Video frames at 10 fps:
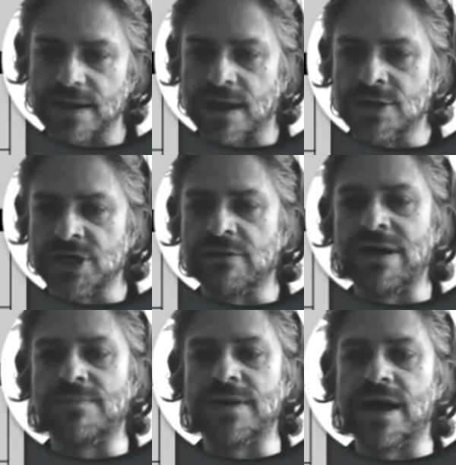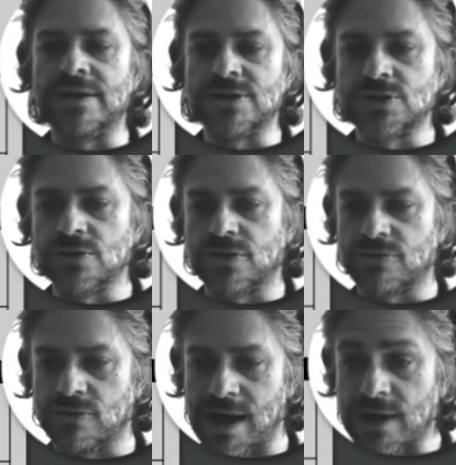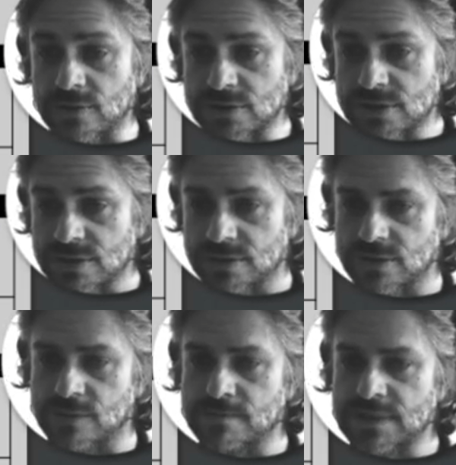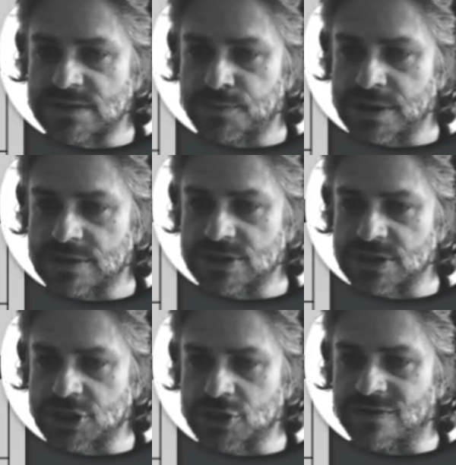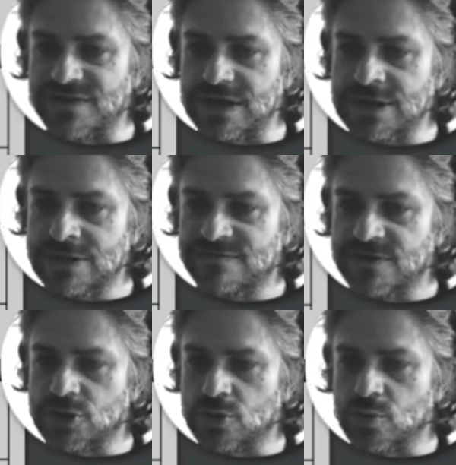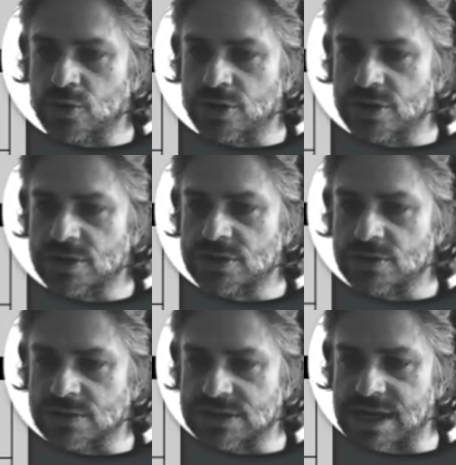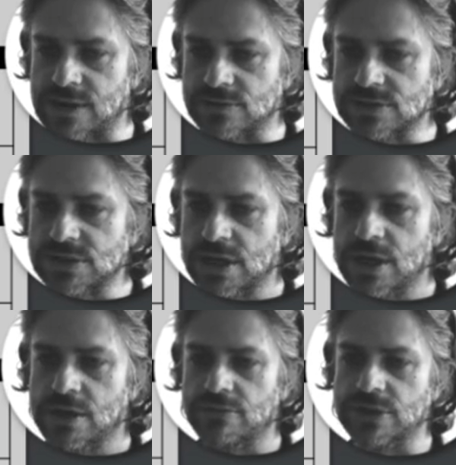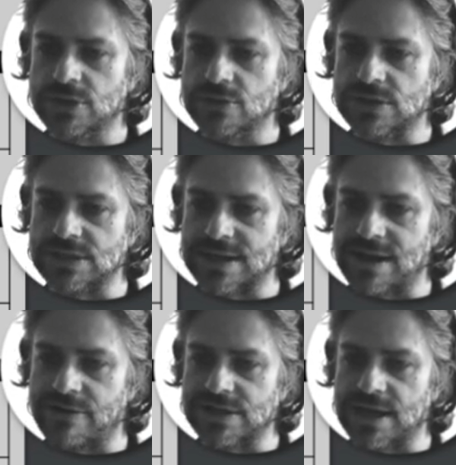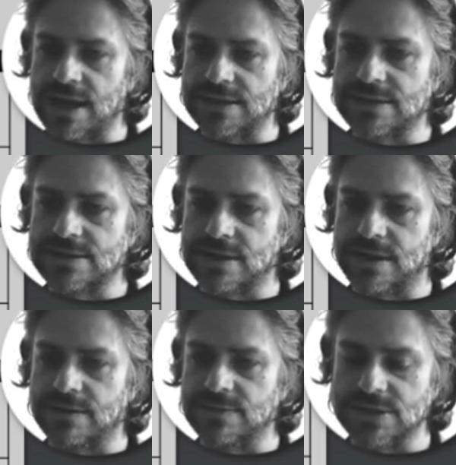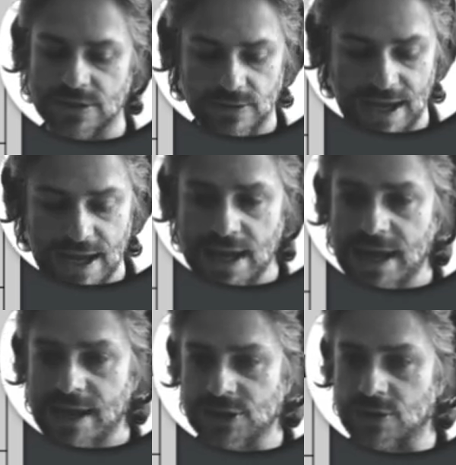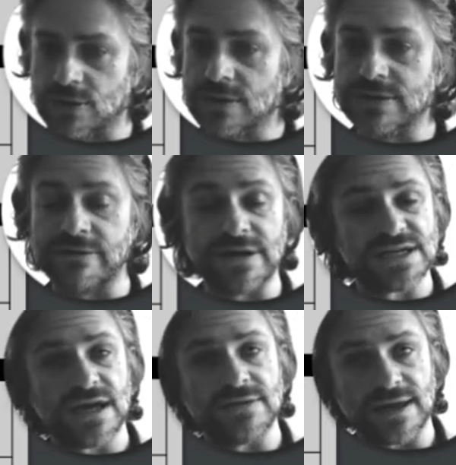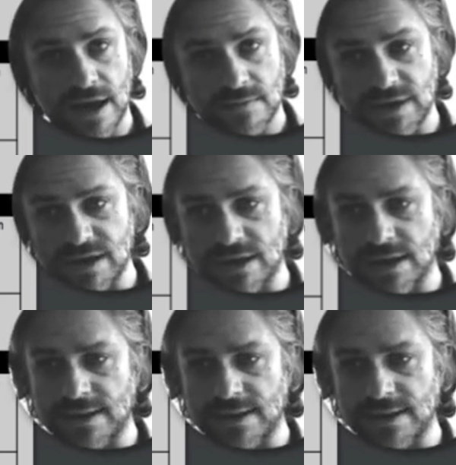Can generally be understood throughout, though mispronunciation of individual words or sounds reduces clarity at times. Okay, so there can be